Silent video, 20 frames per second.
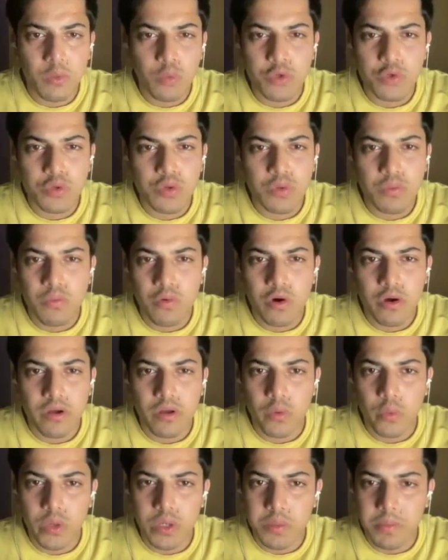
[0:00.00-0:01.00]
which we bought
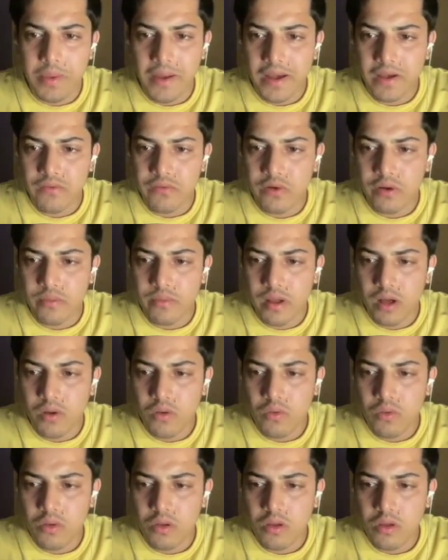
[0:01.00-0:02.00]
a week back from
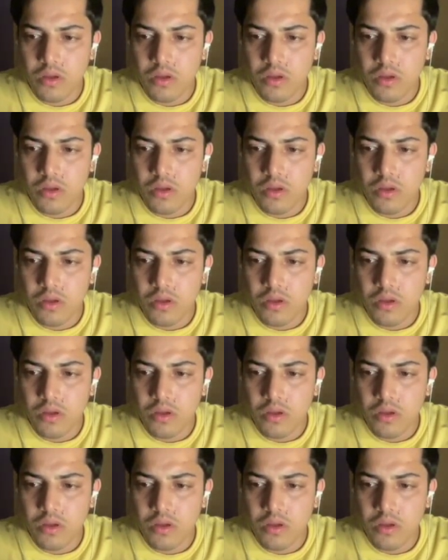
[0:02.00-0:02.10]
now.